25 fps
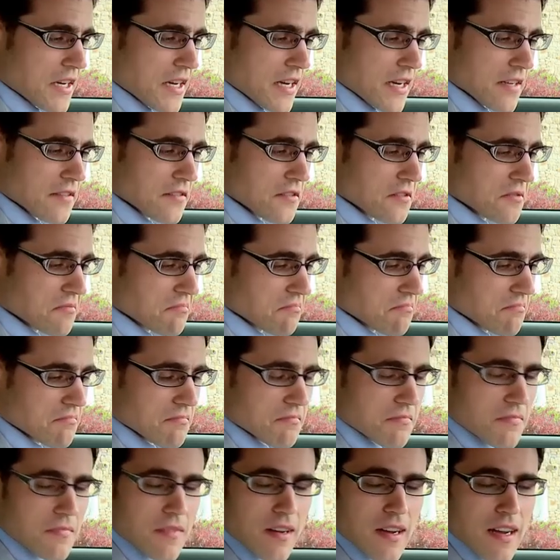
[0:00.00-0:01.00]
and
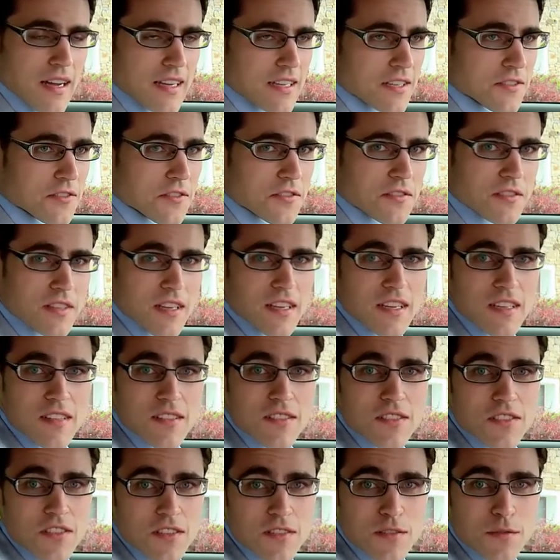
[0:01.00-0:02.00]
I can just say
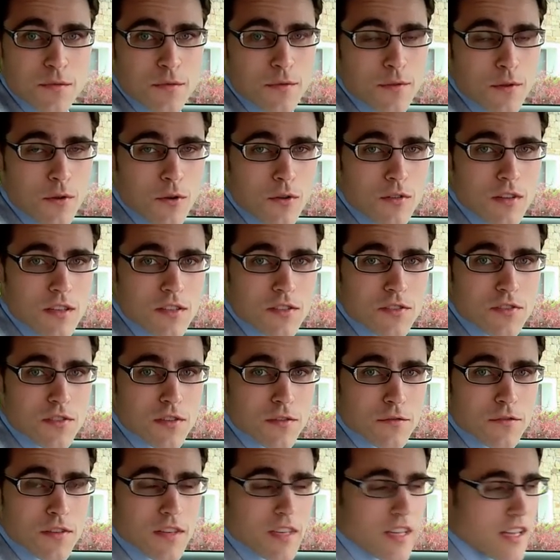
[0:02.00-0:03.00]
it's just flawless
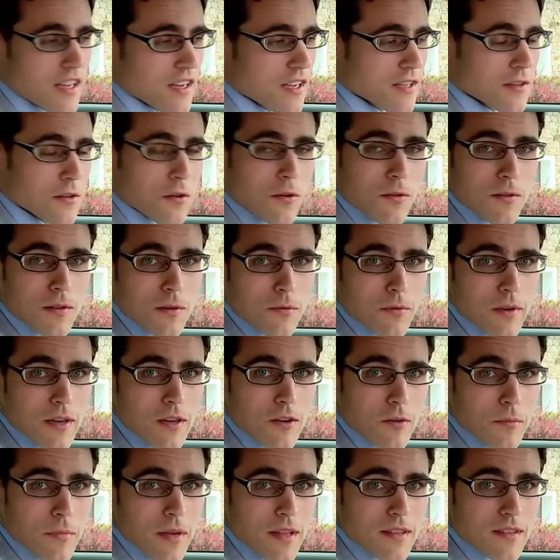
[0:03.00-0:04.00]
shifting. I can only
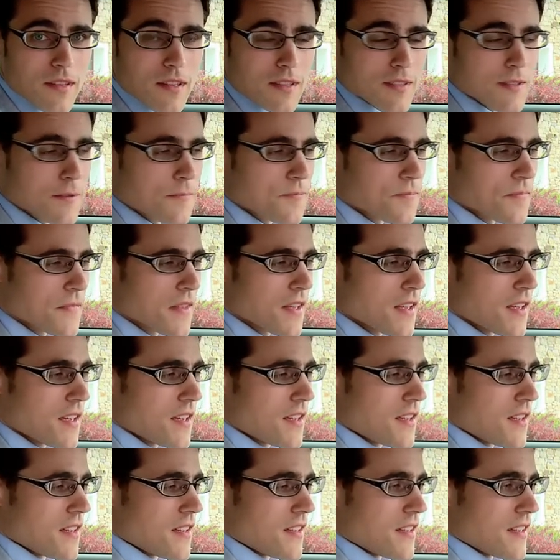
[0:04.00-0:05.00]
recommend that.
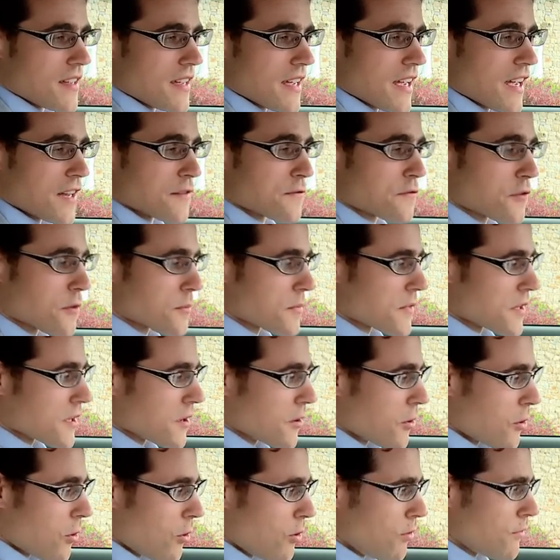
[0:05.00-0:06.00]
And from the
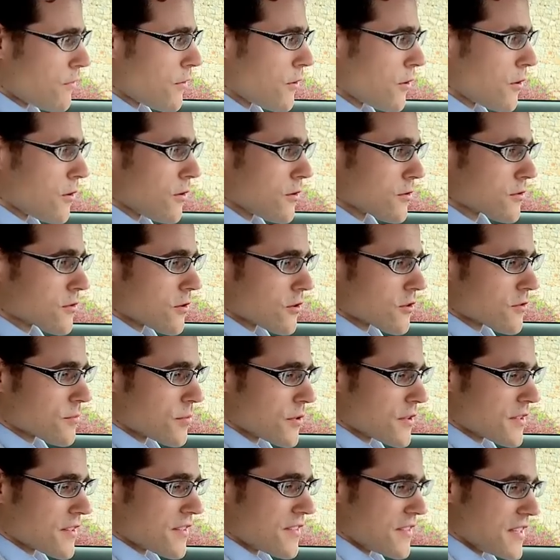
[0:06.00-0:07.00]
overall
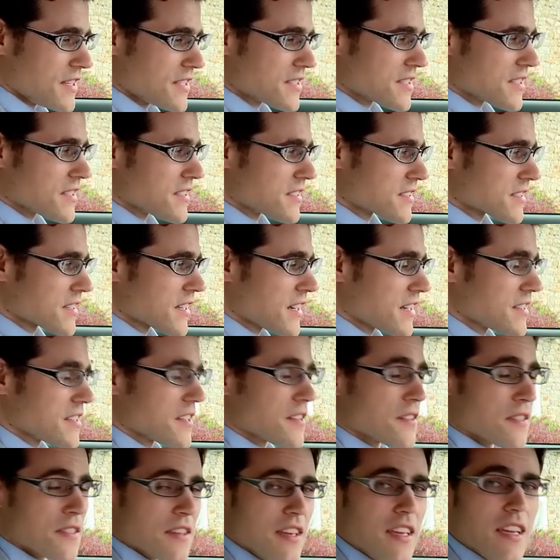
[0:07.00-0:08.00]
cockpit, this is kind
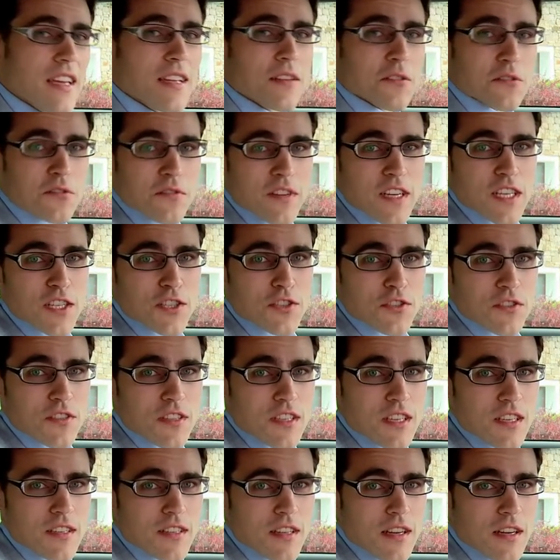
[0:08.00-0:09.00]
of the innovation
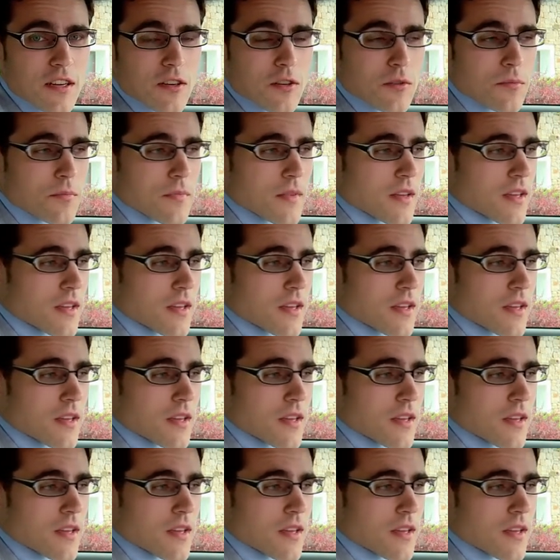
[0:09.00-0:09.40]
here now.